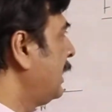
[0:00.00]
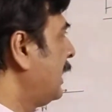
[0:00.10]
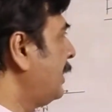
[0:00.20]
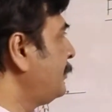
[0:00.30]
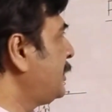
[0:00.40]

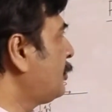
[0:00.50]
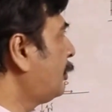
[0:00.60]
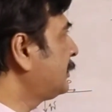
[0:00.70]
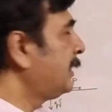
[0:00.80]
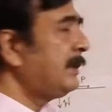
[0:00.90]
Mg
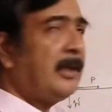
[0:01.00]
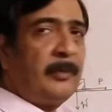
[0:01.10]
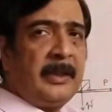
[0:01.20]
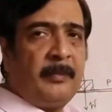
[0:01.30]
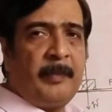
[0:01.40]
cos theta
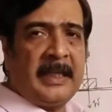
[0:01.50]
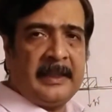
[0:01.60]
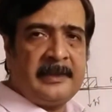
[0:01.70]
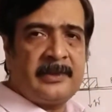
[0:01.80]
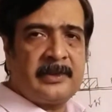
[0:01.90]
will
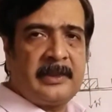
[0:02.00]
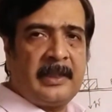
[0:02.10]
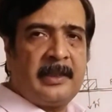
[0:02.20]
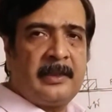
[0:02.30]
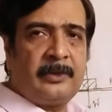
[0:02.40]
balance
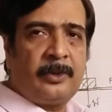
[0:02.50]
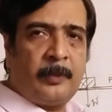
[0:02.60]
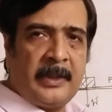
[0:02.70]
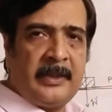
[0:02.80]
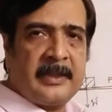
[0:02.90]
the
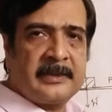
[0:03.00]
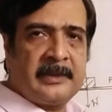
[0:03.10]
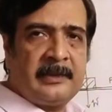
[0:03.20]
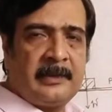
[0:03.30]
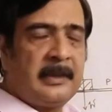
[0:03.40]
normal
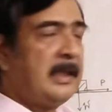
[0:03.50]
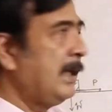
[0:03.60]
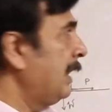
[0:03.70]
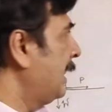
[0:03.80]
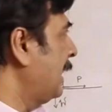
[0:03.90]
reaction,
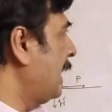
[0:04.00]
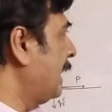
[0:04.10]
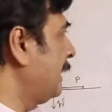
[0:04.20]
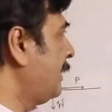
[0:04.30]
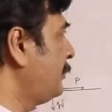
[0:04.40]

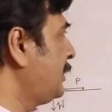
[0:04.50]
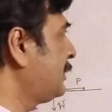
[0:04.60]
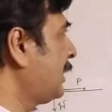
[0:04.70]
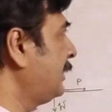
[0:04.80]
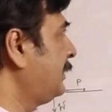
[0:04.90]
and mg
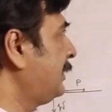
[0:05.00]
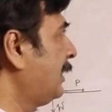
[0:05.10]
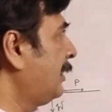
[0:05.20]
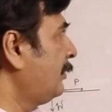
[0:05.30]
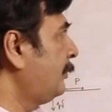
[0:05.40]
sin
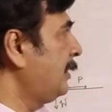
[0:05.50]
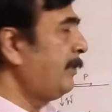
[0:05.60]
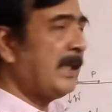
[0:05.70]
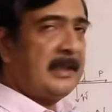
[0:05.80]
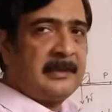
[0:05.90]
theta will
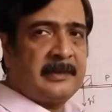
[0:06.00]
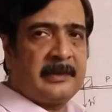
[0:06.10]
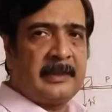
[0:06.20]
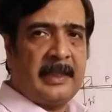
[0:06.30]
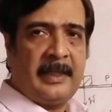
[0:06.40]
balance
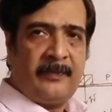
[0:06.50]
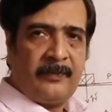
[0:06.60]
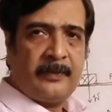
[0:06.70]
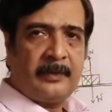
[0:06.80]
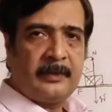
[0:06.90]
the F,
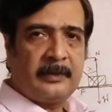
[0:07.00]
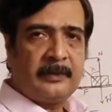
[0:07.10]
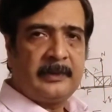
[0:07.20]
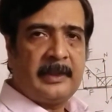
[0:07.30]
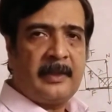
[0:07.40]

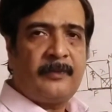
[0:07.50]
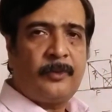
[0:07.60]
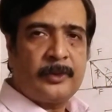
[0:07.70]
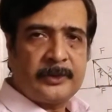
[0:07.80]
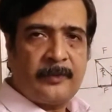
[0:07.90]
the
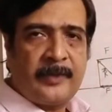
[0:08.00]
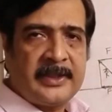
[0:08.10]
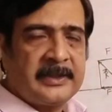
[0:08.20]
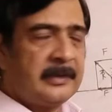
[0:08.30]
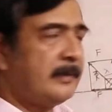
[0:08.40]
force of
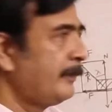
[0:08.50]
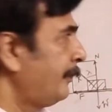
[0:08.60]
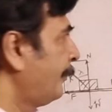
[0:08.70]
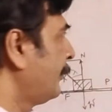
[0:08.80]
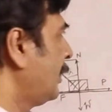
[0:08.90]
friction.
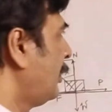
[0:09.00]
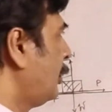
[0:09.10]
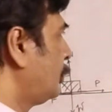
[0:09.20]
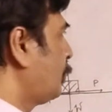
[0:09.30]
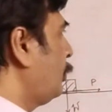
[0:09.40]

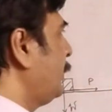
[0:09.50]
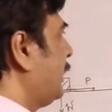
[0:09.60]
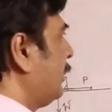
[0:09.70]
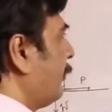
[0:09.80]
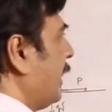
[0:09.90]
So we
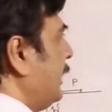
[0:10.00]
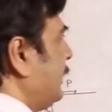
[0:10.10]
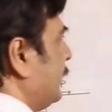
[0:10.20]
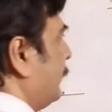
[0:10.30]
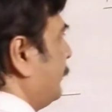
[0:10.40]
can write